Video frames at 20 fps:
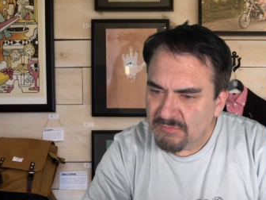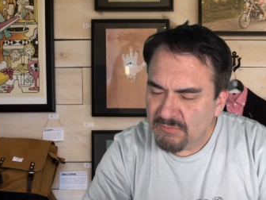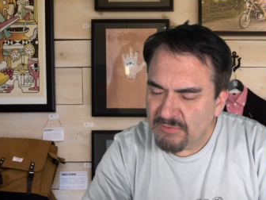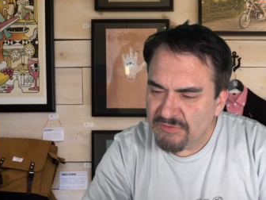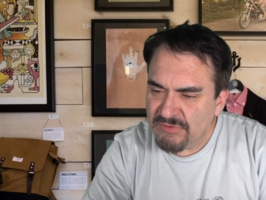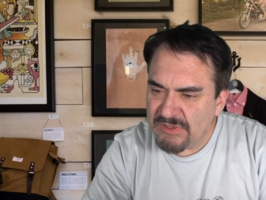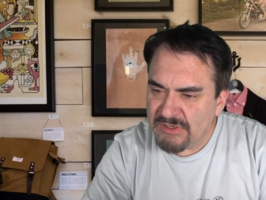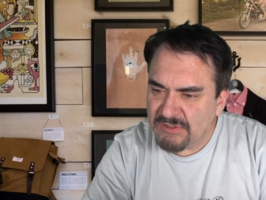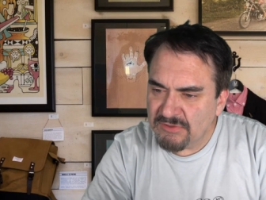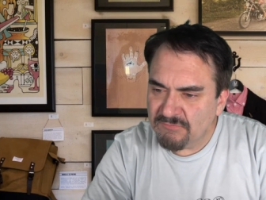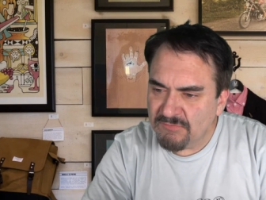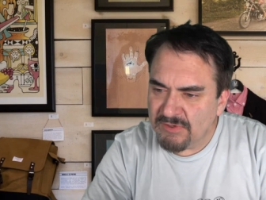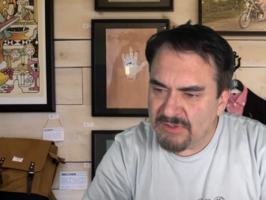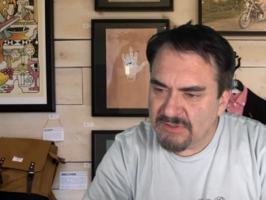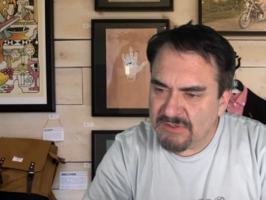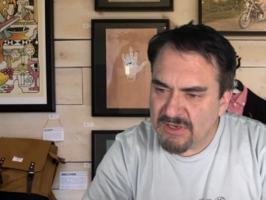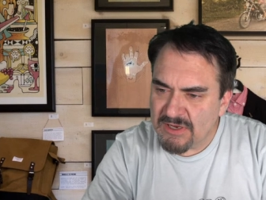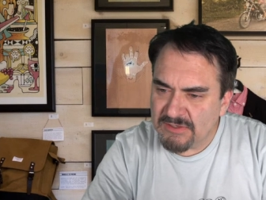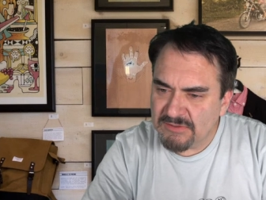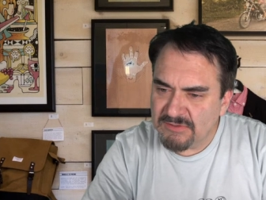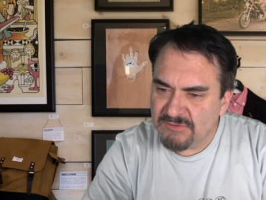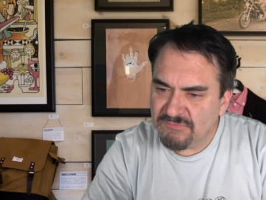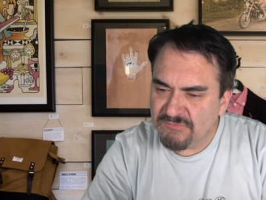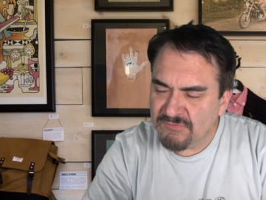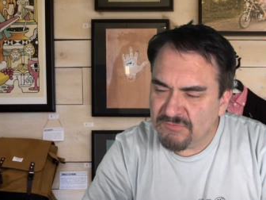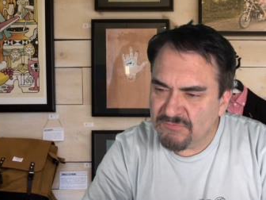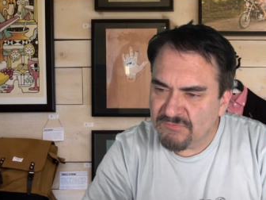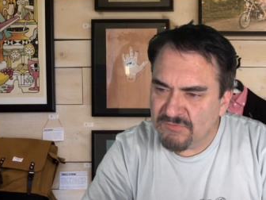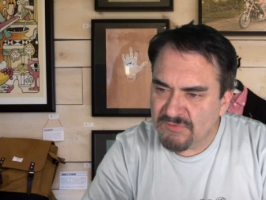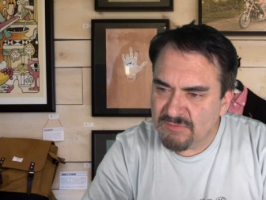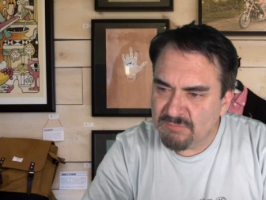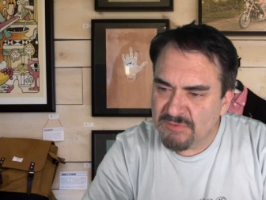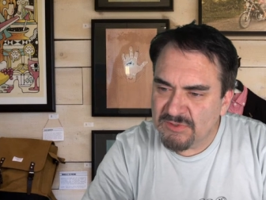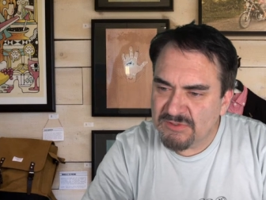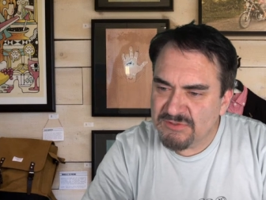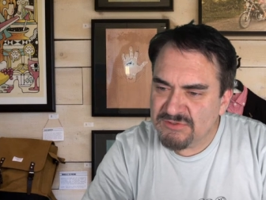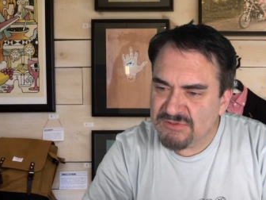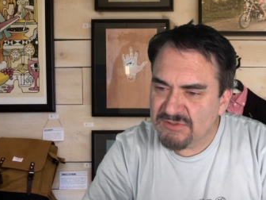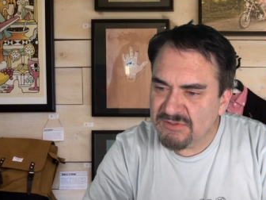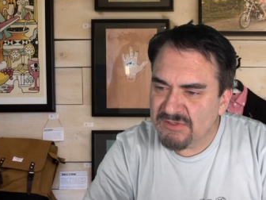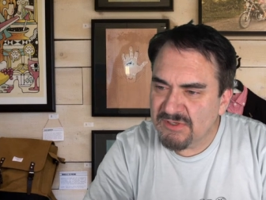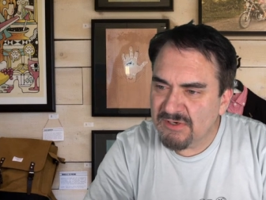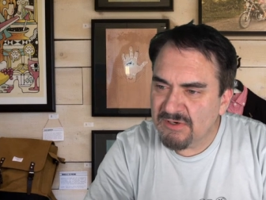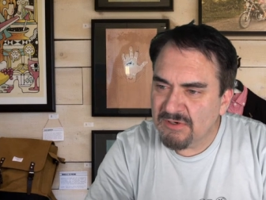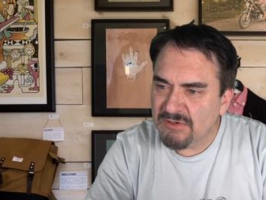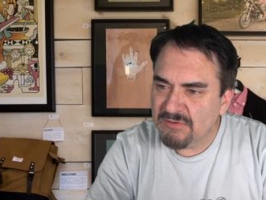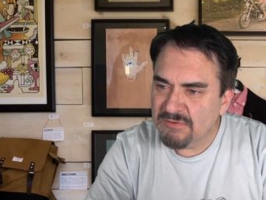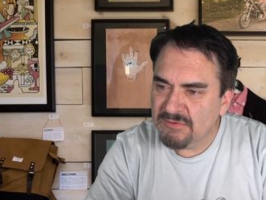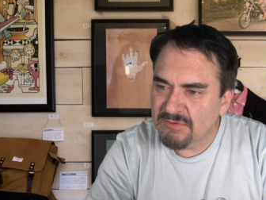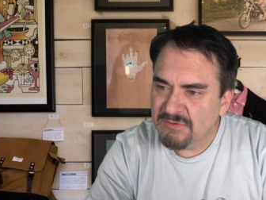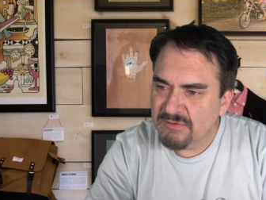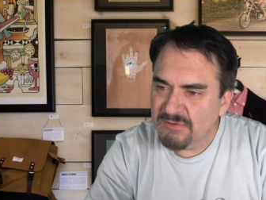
Well, thank you very kindly for the binge in there.